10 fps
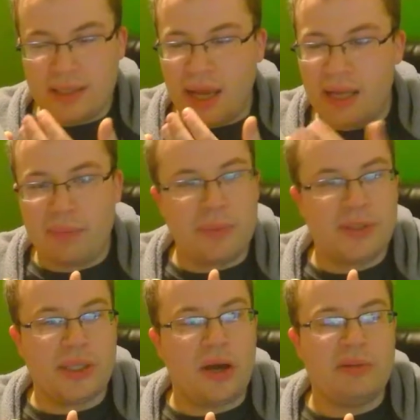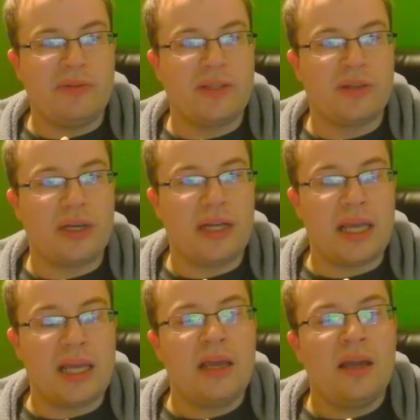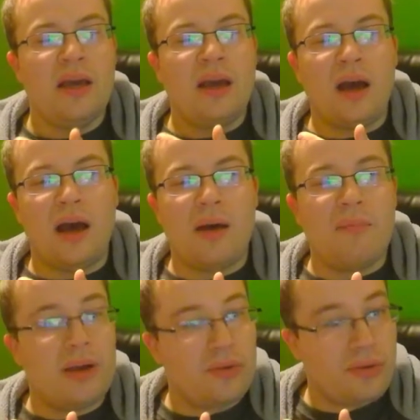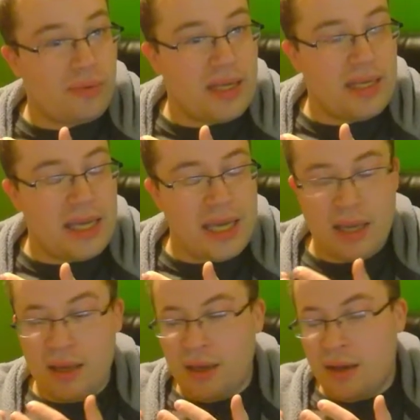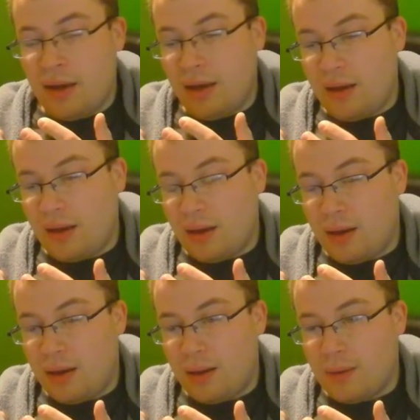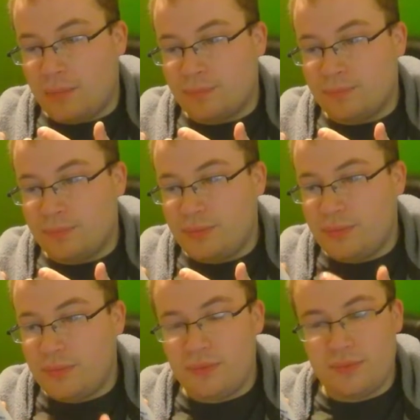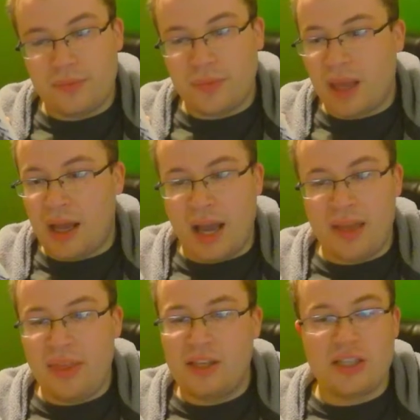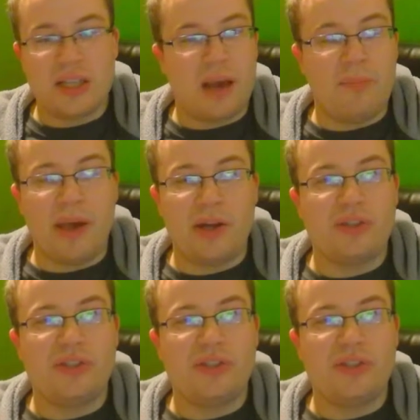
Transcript: pretty much see all these movies in 3D. Better 3D. I think just a better.